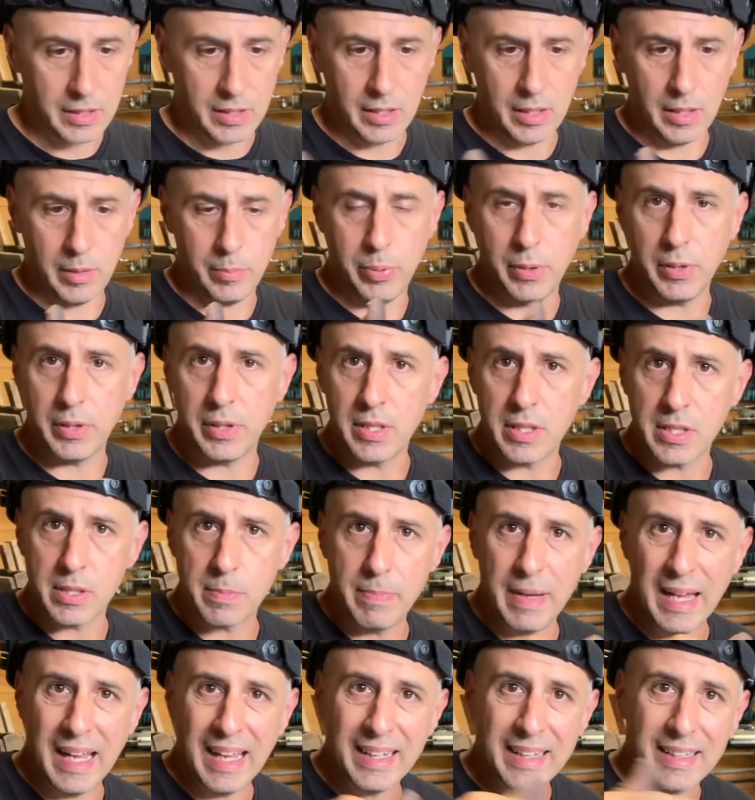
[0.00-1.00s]
I put this
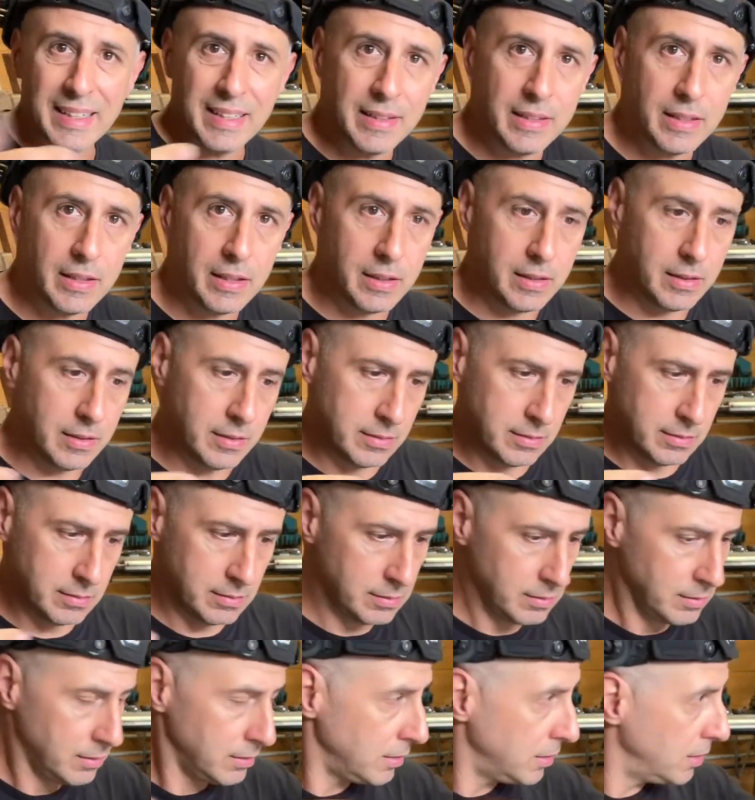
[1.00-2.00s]
back in there,
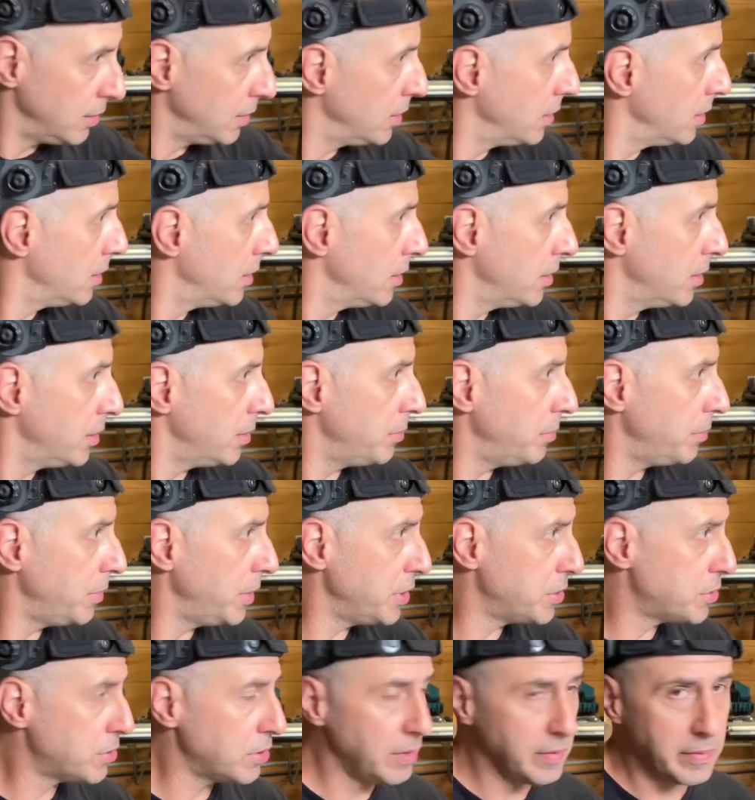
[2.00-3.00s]

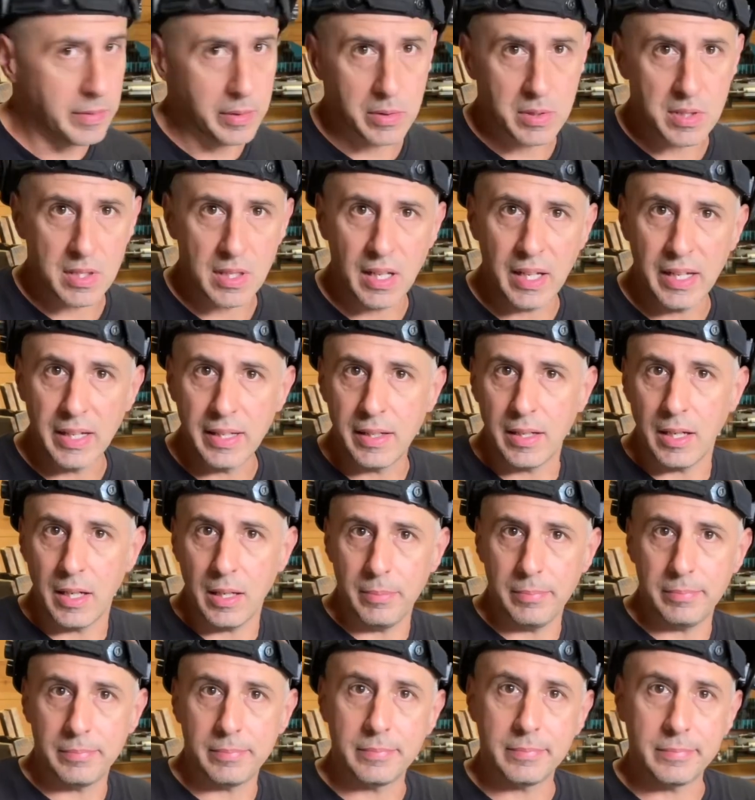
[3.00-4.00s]
made sure everything was lined
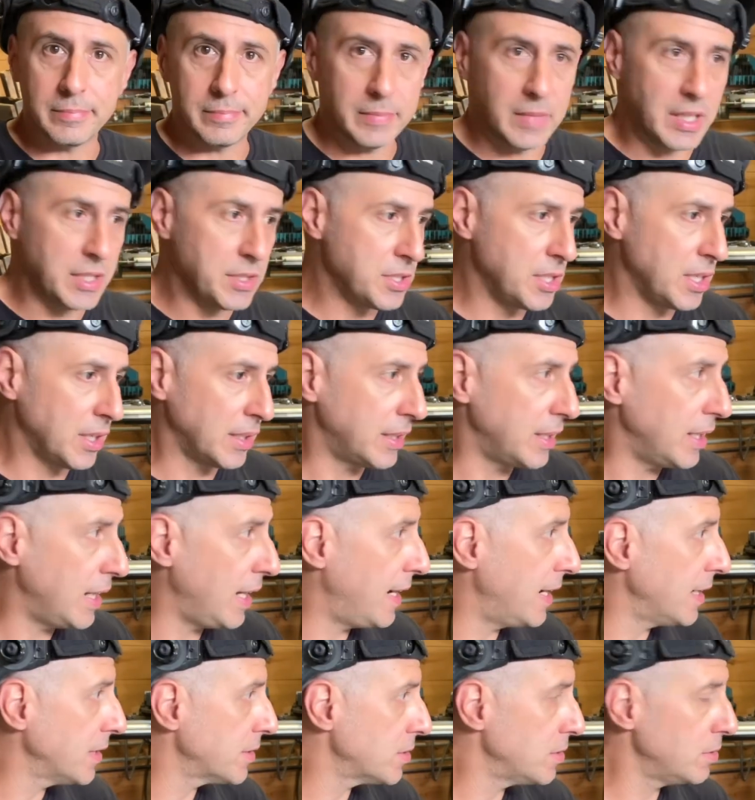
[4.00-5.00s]
up. I checked the
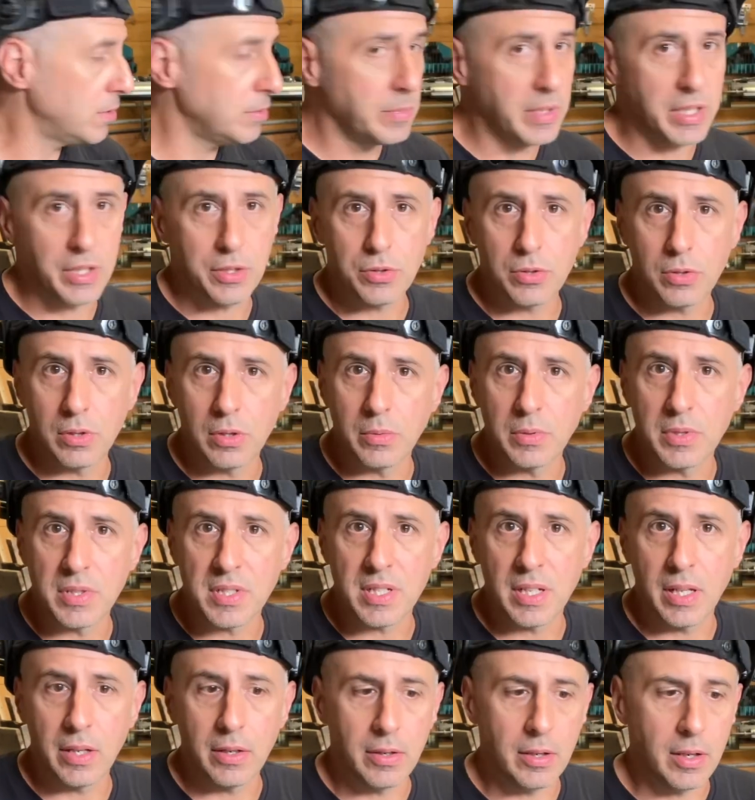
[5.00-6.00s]
axle, made sure it was
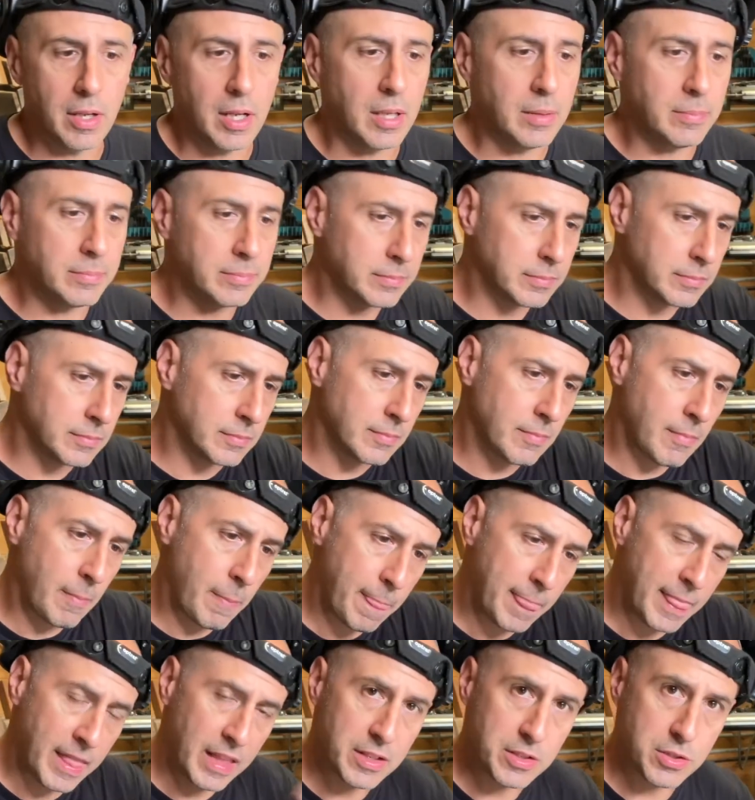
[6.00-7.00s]
centered up,
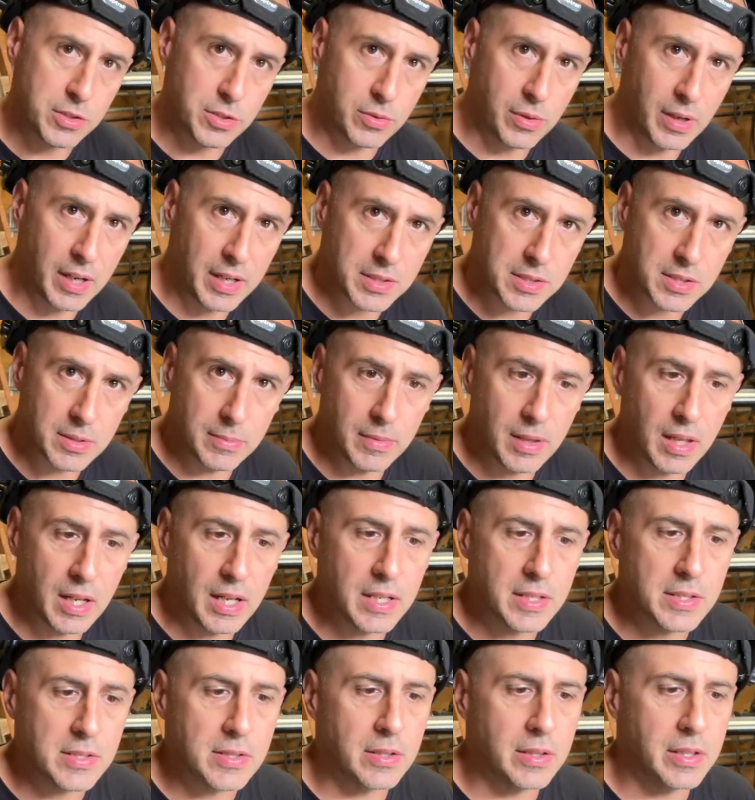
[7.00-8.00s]
scratched some
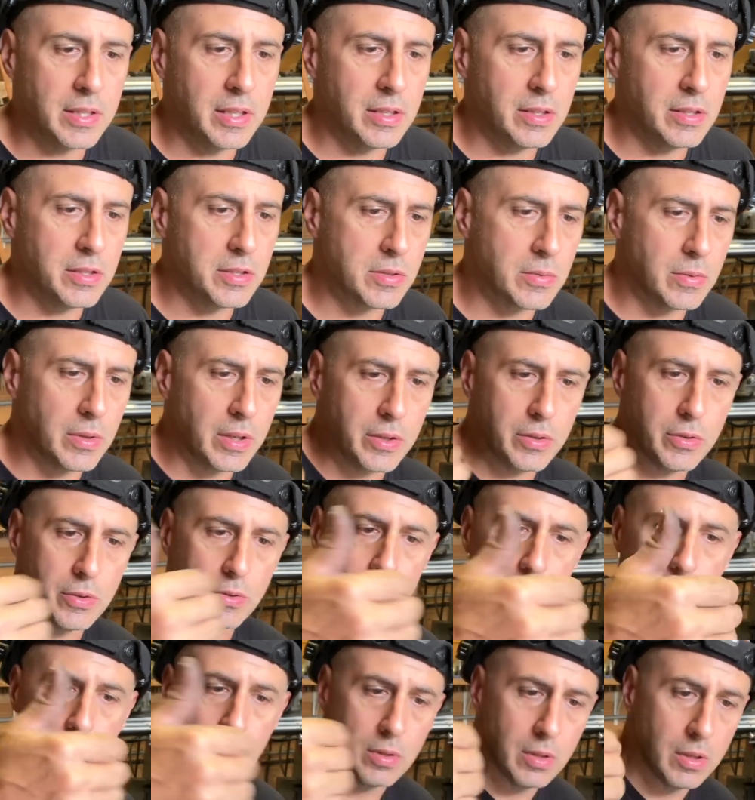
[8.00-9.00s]
lines on here so I
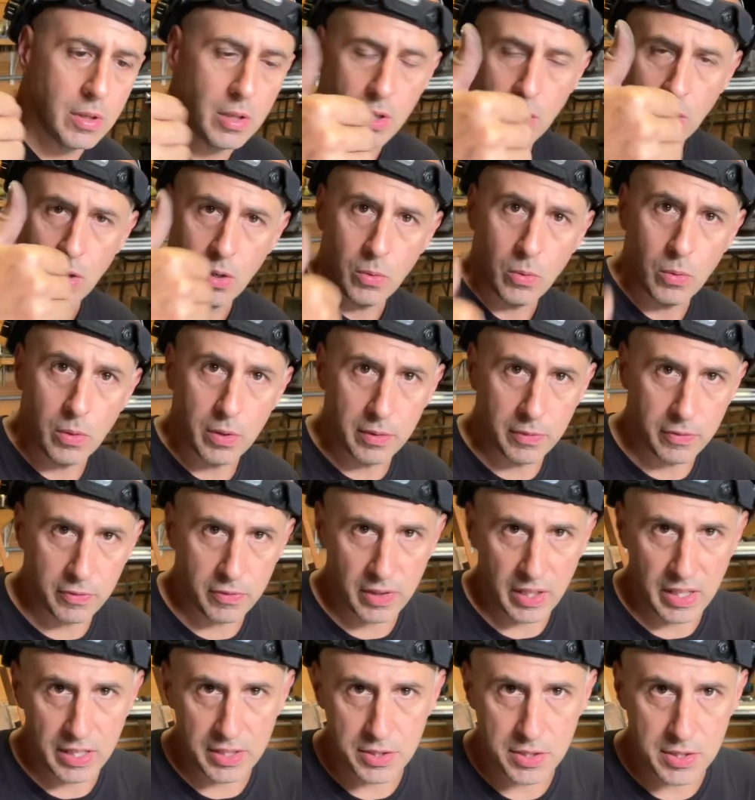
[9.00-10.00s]
knew where the
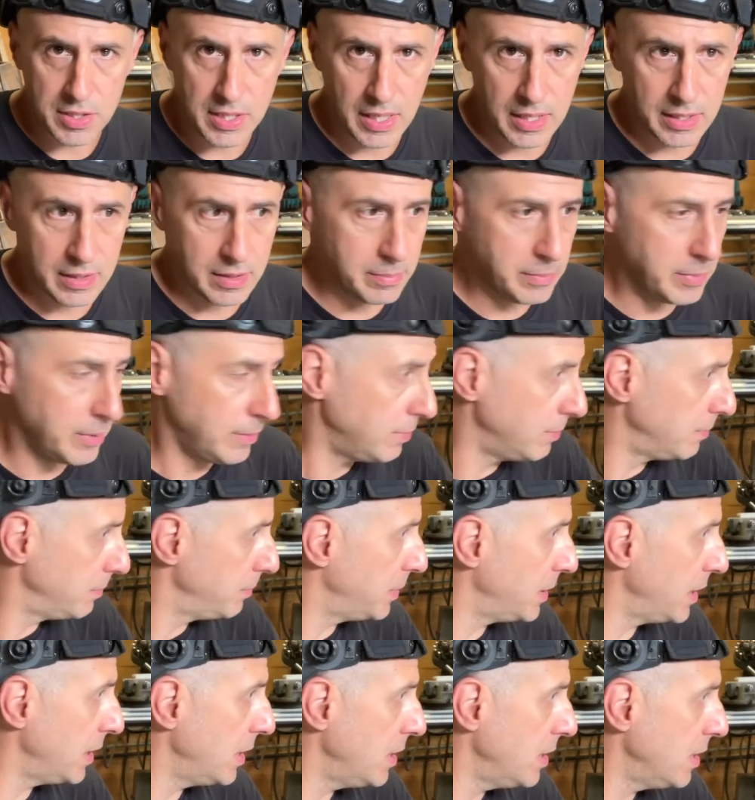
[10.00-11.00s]
flanges had to
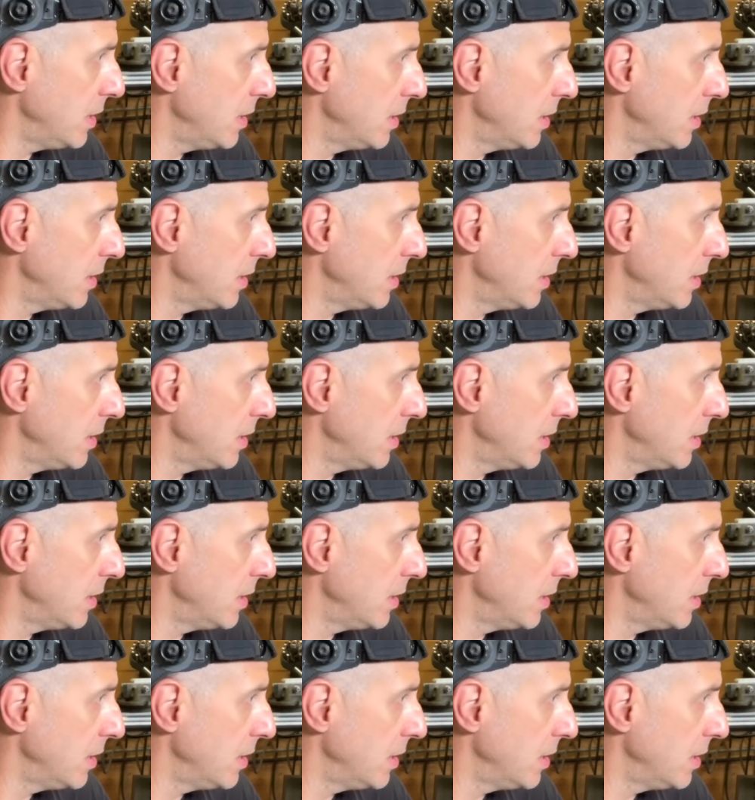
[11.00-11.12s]
be.